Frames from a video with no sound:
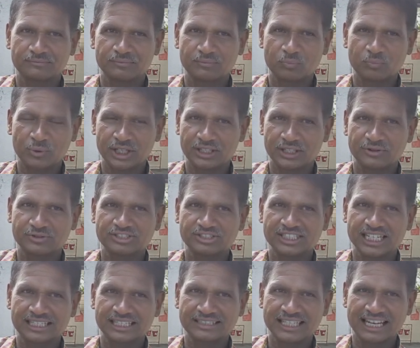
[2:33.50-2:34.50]
We use
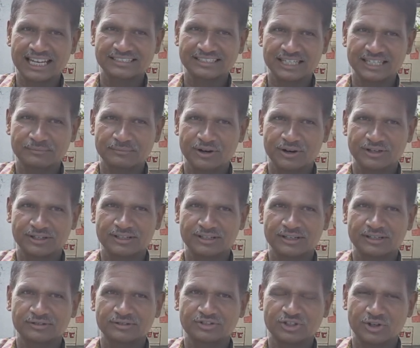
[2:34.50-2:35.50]
Saint Text Input
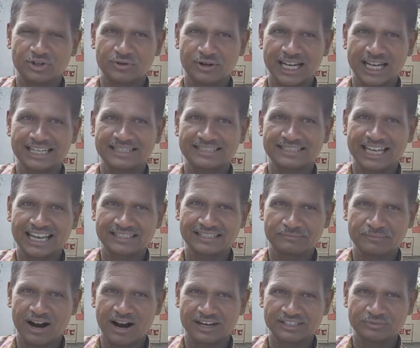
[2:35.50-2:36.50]
to create a text
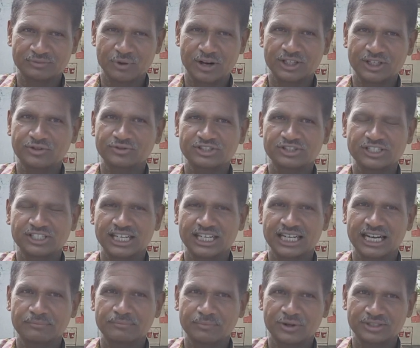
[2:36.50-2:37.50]
box where users can
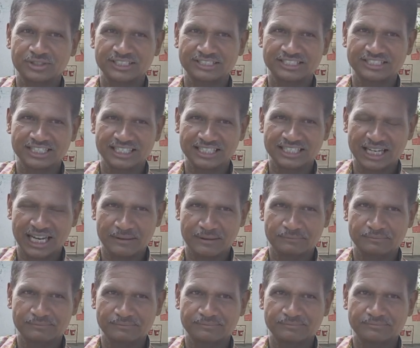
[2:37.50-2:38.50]
input the city name.
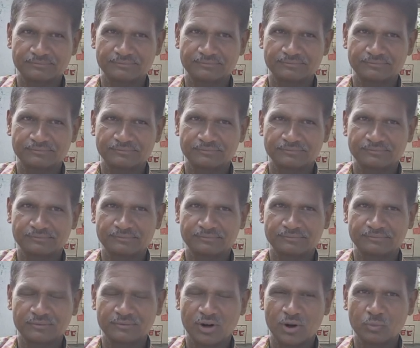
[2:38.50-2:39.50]

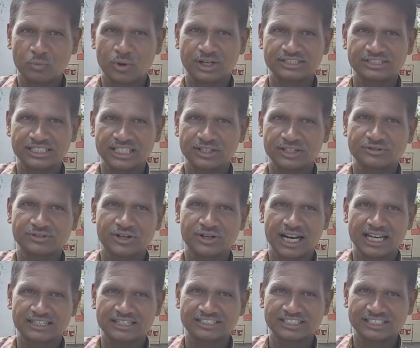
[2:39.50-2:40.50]
Once the user
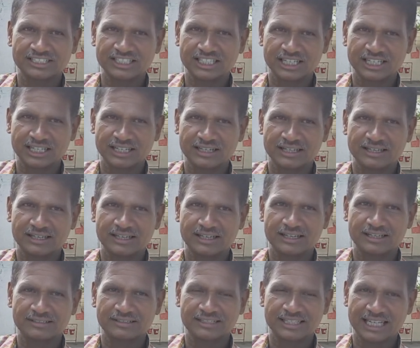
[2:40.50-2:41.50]
enters a city,
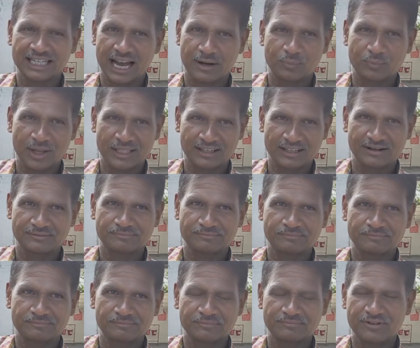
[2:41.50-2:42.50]
the getWeather
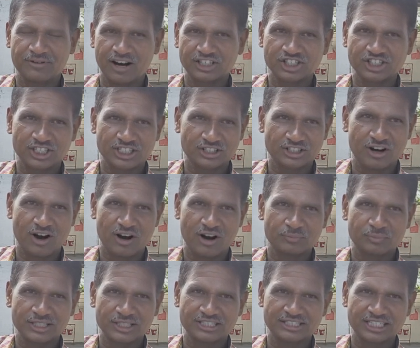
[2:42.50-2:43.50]
function is called
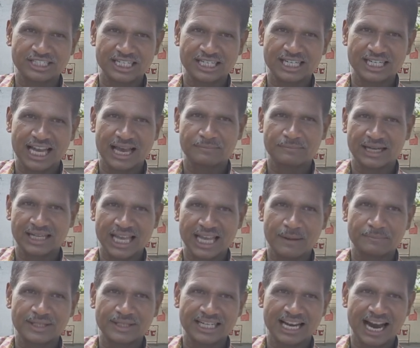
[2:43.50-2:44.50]
with the city name and
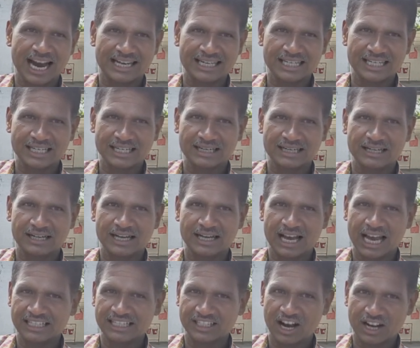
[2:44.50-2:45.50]
API key
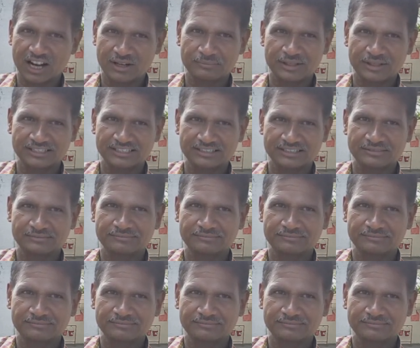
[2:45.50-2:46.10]
as arguments.